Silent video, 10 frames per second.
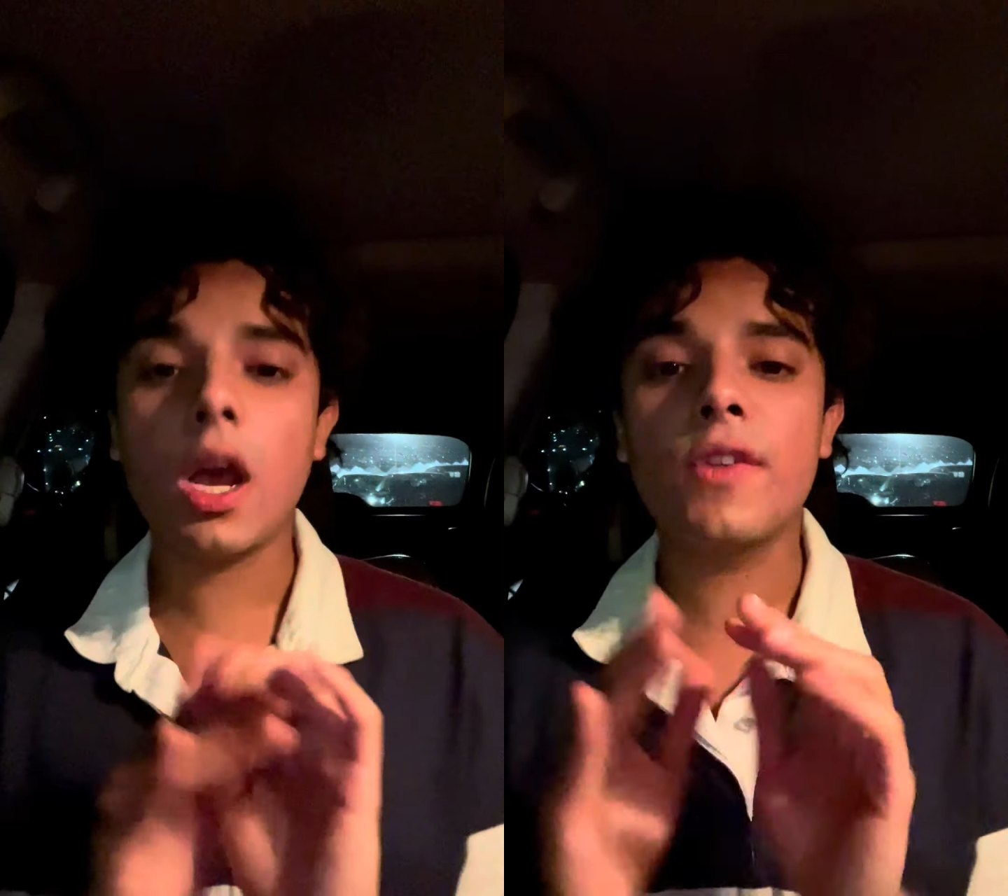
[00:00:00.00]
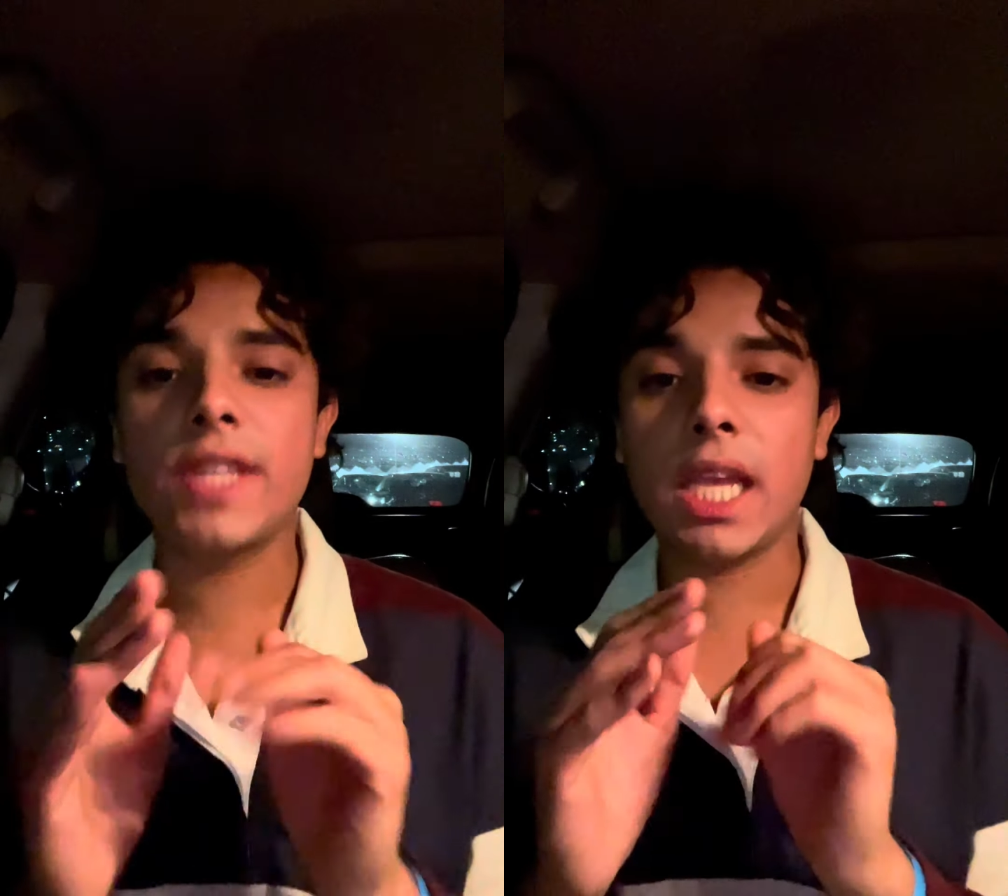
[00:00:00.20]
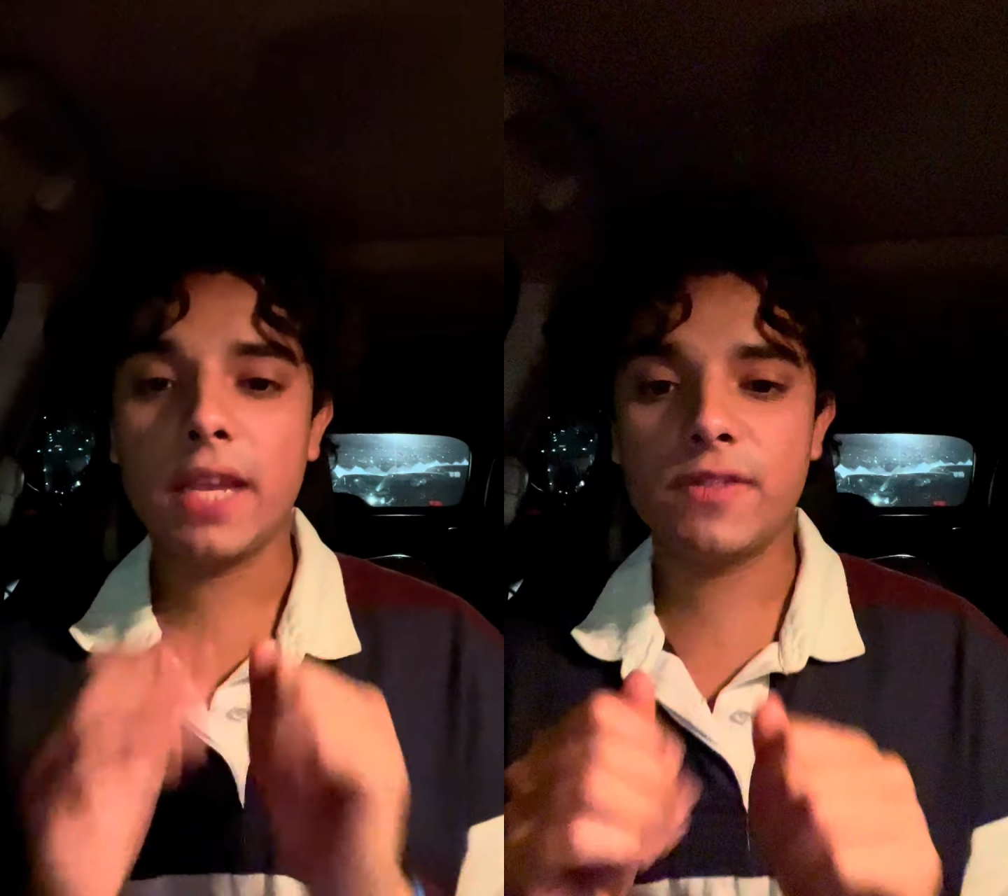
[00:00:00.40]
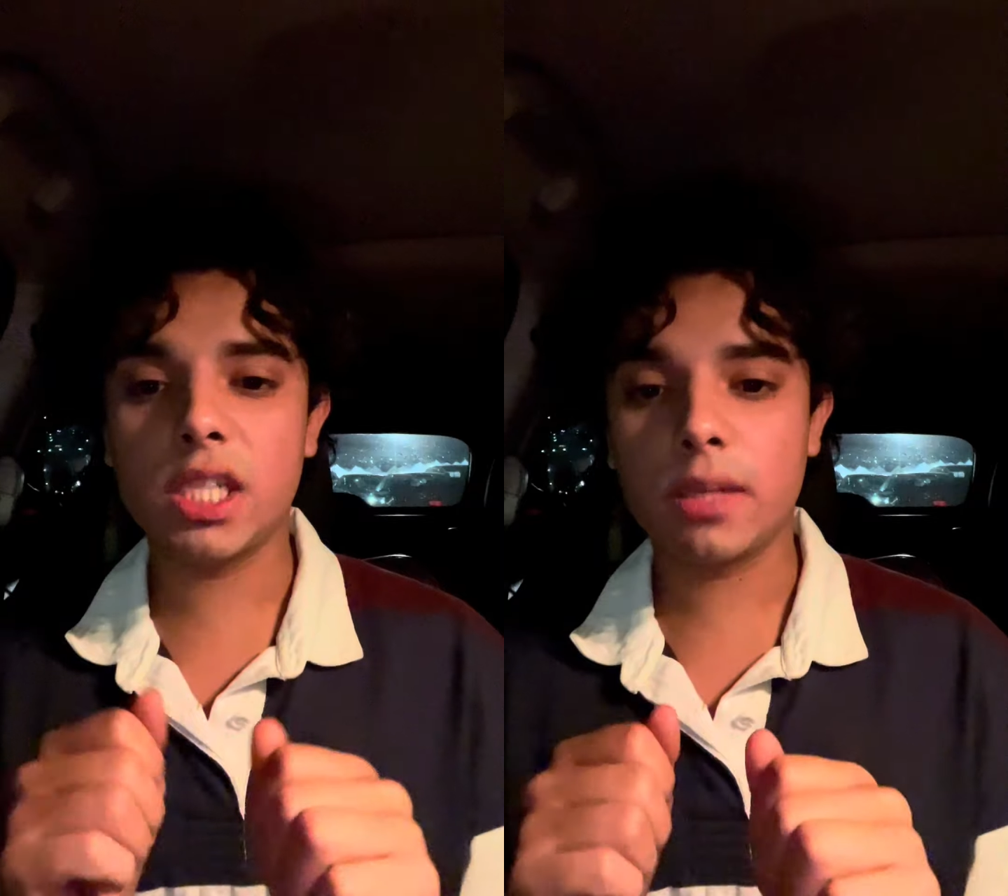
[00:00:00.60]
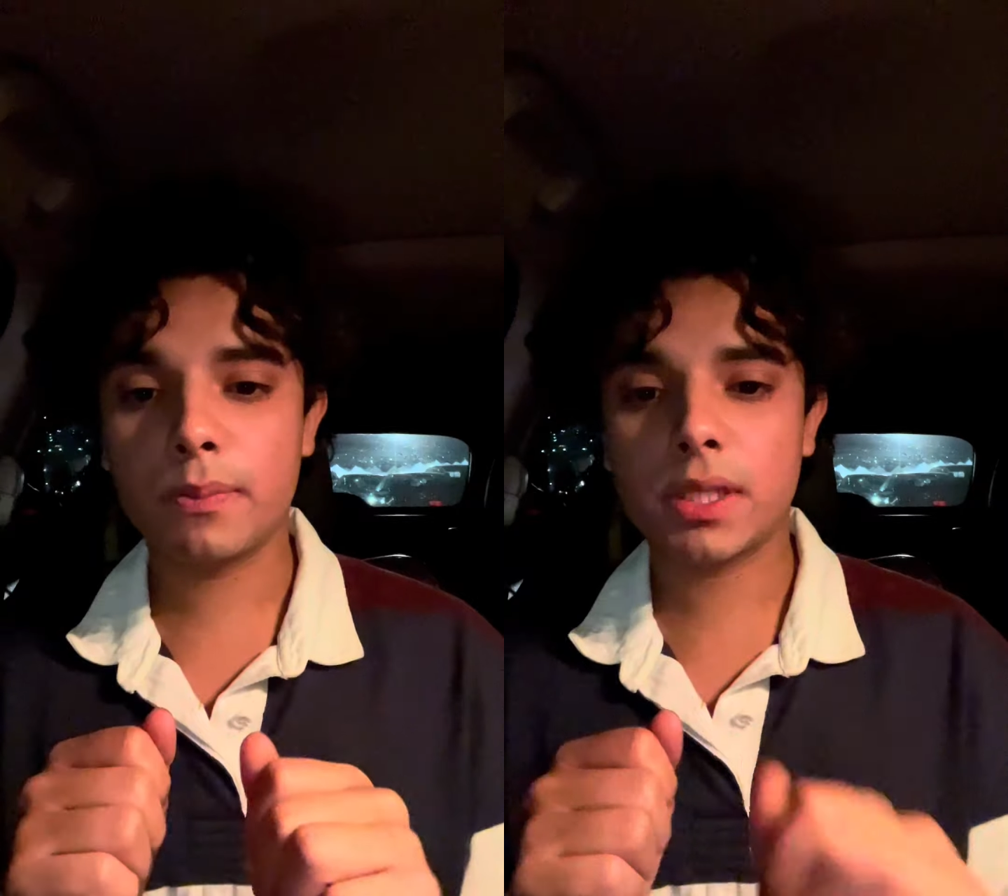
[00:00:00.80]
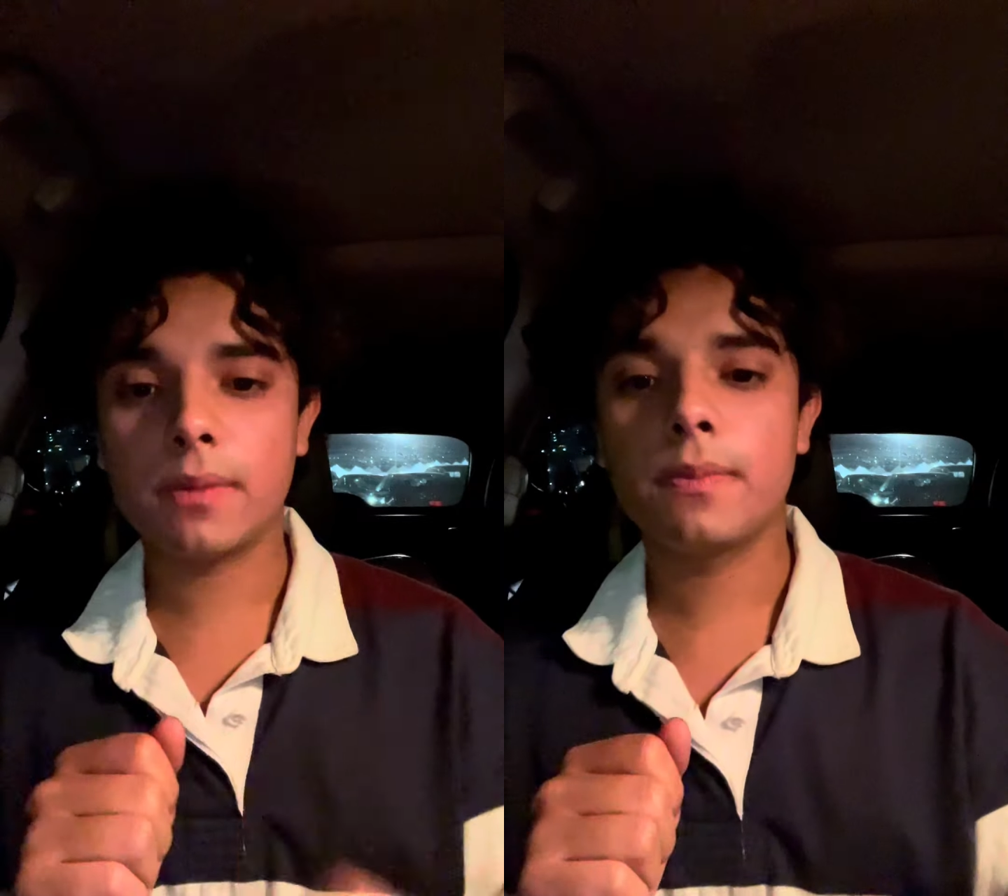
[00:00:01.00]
of Egypt.